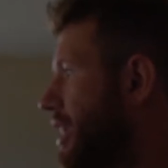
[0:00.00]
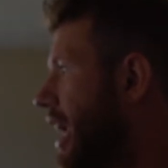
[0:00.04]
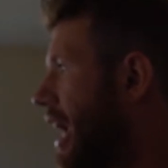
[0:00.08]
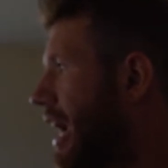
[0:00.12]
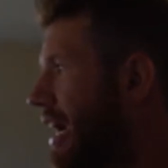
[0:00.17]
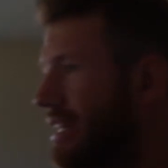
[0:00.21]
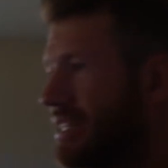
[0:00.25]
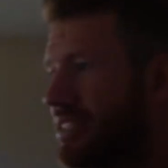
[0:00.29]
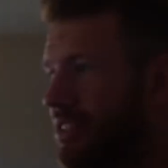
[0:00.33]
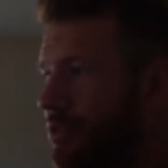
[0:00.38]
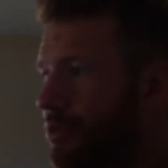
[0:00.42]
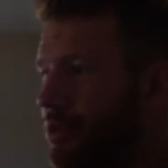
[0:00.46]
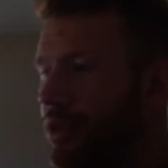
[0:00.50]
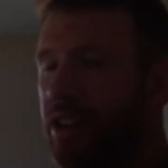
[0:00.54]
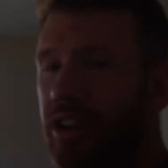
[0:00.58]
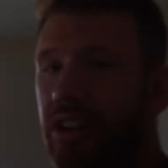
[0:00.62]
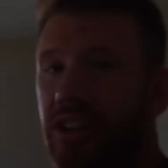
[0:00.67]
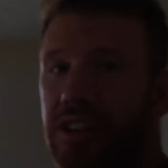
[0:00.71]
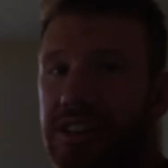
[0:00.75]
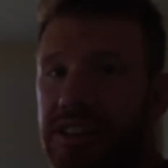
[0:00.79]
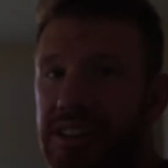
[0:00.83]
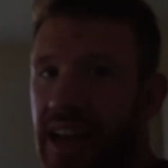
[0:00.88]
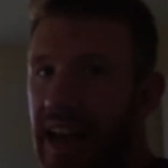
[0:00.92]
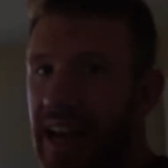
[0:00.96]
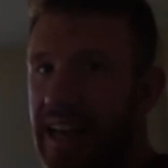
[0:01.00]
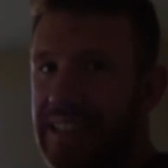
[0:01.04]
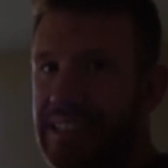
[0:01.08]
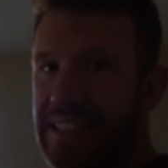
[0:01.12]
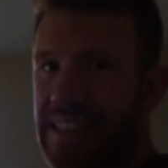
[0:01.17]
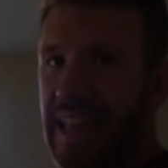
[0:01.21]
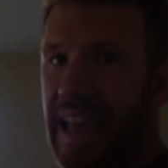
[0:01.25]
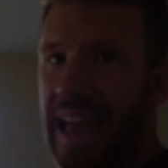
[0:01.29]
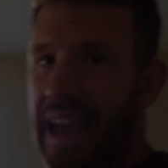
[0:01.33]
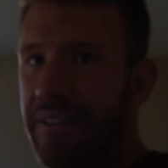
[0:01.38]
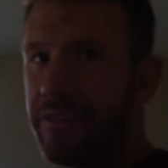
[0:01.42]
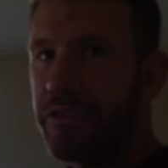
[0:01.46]
nice. They're really good size and
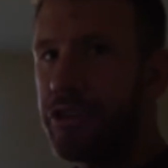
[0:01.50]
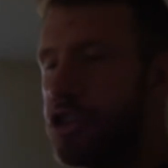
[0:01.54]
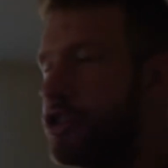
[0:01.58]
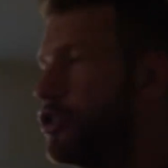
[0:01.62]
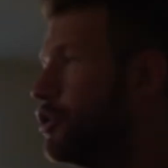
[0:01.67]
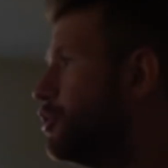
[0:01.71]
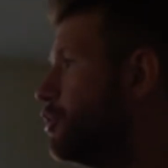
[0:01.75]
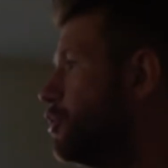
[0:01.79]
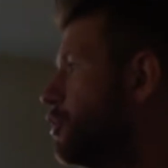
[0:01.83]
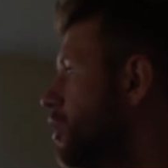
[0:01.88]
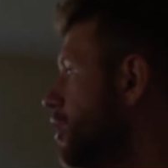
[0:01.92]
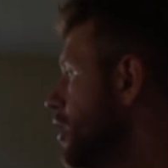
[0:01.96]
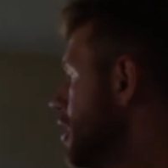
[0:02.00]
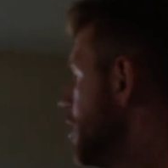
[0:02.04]
they have two